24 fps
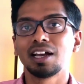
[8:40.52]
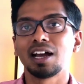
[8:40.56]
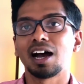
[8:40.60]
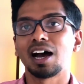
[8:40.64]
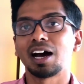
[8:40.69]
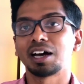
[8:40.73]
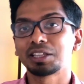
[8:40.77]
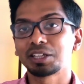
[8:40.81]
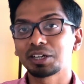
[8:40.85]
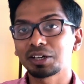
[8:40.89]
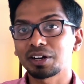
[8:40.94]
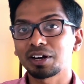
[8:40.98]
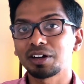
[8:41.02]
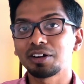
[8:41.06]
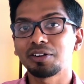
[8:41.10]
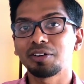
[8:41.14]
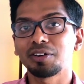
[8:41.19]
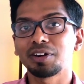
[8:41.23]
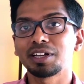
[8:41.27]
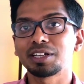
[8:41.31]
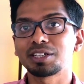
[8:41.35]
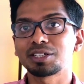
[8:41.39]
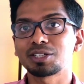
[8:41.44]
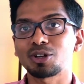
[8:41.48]
Other
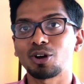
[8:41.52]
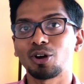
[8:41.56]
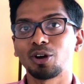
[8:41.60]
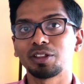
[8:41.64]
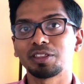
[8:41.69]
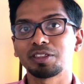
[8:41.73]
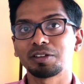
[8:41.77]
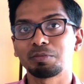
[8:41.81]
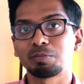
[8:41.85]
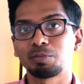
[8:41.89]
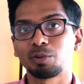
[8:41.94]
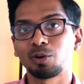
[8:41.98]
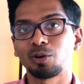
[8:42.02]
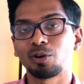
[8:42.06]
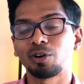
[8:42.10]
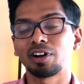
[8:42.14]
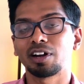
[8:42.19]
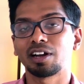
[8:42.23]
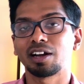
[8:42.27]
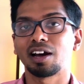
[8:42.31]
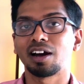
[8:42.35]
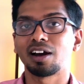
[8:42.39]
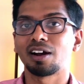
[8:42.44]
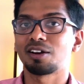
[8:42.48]
countries on the
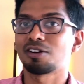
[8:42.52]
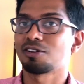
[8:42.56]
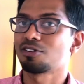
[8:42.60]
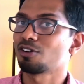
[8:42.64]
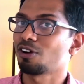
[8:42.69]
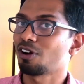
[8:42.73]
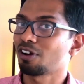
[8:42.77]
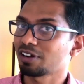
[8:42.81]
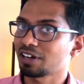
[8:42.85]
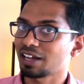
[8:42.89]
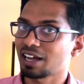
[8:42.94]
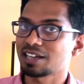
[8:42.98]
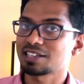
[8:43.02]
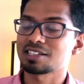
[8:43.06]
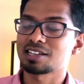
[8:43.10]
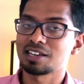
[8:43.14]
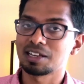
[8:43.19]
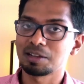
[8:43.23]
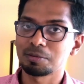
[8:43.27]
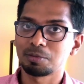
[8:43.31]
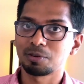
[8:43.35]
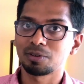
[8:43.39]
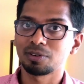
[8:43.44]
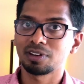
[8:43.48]
board are not as
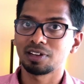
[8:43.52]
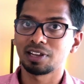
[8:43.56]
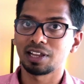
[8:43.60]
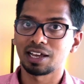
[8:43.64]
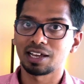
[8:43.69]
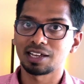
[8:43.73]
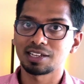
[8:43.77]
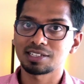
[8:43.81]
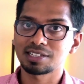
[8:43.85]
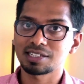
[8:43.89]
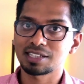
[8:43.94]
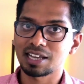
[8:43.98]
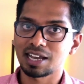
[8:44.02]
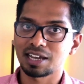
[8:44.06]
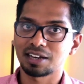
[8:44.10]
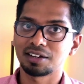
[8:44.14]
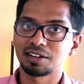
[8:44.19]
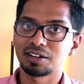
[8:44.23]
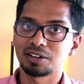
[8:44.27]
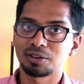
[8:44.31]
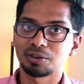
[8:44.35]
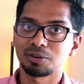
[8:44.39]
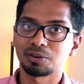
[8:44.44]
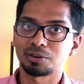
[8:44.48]
liberal as
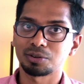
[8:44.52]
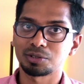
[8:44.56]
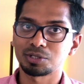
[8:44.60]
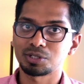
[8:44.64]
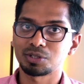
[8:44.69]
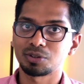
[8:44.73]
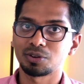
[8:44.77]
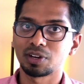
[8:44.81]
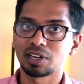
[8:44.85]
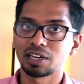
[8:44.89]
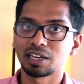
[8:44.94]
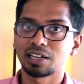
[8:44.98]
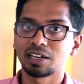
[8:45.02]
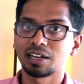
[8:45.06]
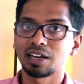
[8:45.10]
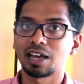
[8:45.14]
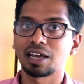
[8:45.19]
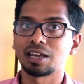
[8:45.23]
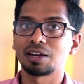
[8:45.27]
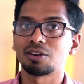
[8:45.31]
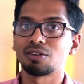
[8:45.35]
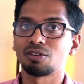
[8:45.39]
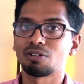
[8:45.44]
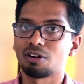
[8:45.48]
Canada or Australia
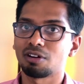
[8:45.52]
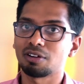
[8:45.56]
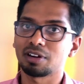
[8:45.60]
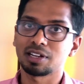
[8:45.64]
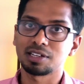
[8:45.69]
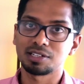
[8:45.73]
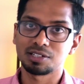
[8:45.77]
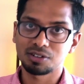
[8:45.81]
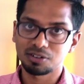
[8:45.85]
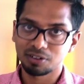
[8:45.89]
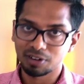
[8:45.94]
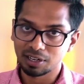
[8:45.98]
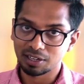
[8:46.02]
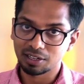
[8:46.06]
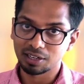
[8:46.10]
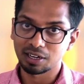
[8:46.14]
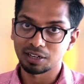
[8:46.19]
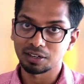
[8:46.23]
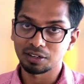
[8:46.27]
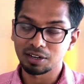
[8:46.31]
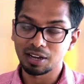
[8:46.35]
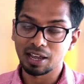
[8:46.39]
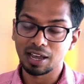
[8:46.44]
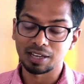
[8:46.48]
and not as strict
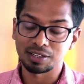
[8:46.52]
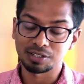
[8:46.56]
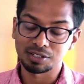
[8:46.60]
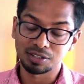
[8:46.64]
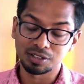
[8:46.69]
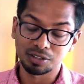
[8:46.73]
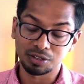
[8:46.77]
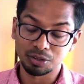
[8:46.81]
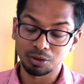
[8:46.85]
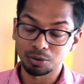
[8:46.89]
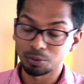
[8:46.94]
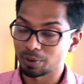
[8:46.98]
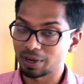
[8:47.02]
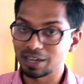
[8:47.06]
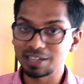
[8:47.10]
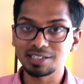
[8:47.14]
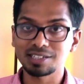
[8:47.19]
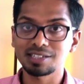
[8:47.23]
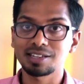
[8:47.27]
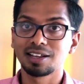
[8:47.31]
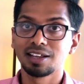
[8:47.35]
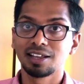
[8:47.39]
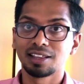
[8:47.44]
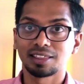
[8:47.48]
as the U
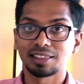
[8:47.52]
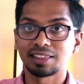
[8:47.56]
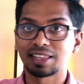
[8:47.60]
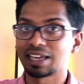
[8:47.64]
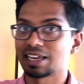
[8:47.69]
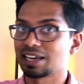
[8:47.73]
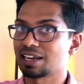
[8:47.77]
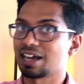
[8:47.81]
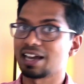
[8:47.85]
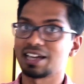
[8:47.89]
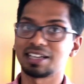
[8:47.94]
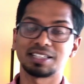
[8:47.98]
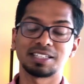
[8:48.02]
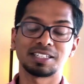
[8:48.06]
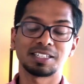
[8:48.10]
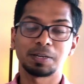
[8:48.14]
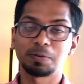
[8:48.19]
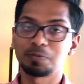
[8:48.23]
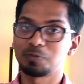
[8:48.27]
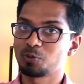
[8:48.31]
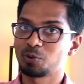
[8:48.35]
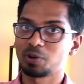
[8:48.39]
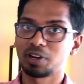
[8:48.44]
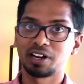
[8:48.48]
S. They lie
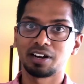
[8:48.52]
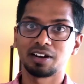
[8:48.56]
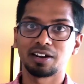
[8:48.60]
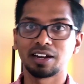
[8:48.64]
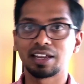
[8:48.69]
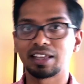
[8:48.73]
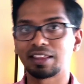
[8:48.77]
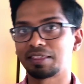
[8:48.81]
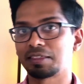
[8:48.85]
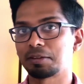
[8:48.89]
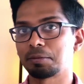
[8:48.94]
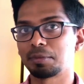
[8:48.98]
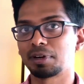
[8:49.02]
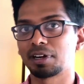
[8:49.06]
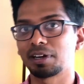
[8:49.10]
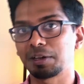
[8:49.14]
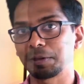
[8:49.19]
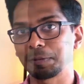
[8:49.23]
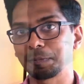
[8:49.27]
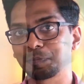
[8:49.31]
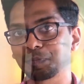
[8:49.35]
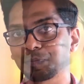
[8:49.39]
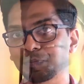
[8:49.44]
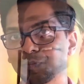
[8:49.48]
somewhere in the middle.
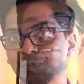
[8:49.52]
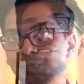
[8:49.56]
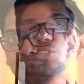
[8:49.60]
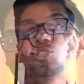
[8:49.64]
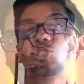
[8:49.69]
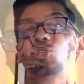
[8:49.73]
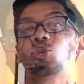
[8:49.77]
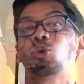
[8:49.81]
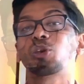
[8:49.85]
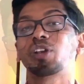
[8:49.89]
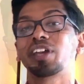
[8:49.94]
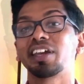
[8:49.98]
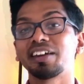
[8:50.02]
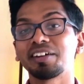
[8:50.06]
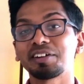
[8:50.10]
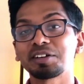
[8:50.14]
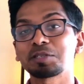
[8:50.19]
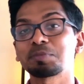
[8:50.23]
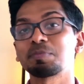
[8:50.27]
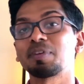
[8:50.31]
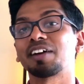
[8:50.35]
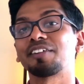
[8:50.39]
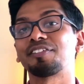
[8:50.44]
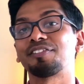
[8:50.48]
So
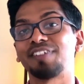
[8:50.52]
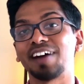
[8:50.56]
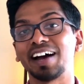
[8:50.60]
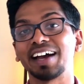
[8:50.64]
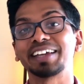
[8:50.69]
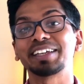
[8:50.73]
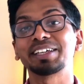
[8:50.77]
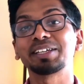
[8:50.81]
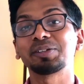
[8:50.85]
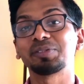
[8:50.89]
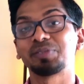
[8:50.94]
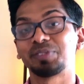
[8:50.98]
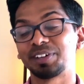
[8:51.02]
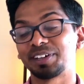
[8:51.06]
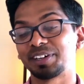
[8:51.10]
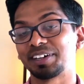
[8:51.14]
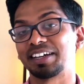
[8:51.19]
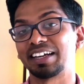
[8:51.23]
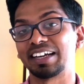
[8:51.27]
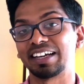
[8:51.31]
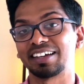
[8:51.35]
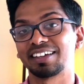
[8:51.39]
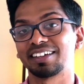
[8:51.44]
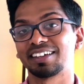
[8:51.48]
here's my final
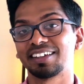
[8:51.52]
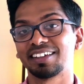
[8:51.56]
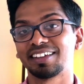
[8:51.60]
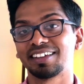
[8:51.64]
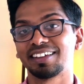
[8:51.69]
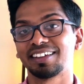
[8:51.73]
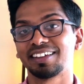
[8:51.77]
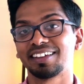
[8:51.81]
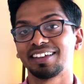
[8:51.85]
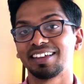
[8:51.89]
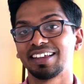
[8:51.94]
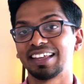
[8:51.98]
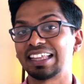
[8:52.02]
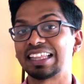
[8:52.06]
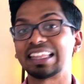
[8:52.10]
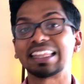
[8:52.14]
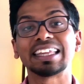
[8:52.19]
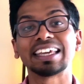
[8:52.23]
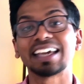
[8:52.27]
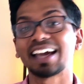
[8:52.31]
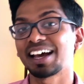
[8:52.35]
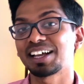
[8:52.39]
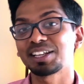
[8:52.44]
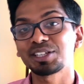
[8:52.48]
verdict.
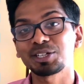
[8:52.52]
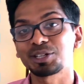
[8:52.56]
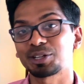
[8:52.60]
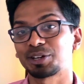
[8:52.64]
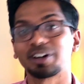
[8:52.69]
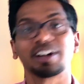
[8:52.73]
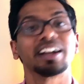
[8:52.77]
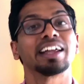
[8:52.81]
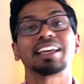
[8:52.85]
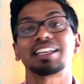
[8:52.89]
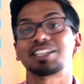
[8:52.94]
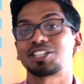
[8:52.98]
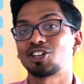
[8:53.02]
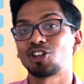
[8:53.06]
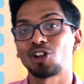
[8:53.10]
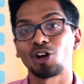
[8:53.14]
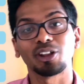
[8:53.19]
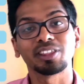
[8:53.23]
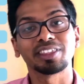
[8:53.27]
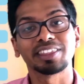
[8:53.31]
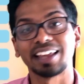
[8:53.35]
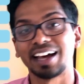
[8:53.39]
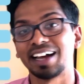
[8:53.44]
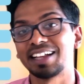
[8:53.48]
The answer is
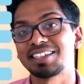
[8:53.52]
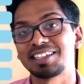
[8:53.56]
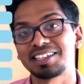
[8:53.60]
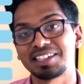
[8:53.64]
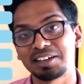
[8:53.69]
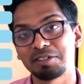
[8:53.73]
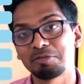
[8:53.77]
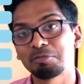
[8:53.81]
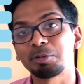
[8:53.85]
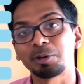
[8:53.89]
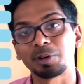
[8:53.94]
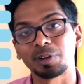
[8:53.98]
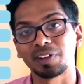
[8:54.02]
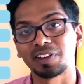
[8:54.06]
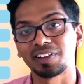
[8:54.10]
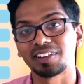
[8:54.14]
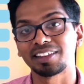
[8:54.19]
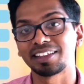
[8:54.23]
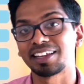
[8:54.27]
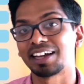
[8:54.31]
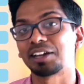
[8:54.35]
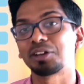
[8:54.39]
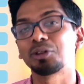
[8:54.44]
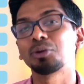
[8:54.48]
not that
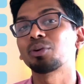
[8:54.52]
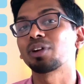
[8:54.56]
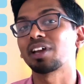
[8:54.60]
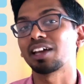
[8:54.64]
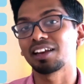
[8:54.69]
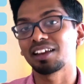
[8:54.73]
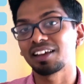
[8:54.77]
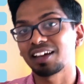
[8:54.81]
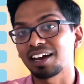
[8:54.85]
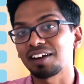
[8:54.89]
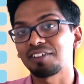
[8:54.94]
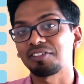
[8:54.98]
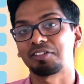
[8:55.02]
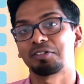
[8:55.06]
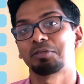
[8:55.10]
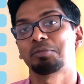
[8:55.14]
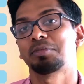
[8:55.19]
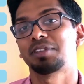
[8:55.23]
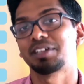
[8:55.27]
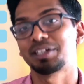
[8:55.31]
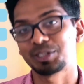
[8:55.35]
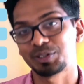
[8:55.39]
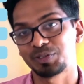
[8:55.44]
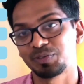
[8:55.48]
simple that you can get
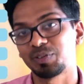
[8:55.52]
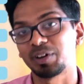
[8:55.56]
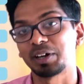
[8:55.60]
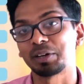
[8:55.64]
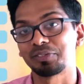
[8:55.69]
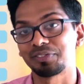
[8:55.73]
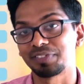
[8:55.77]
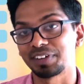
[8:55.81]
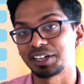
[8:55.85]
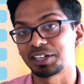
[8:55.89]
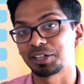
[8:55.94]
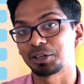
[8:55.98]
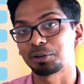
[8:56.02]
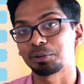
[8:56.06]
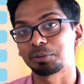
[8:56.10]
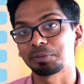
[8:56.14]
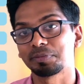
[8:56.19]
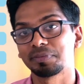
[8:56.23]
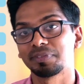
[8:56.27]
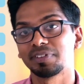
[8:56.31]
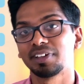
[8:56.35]
from this one video.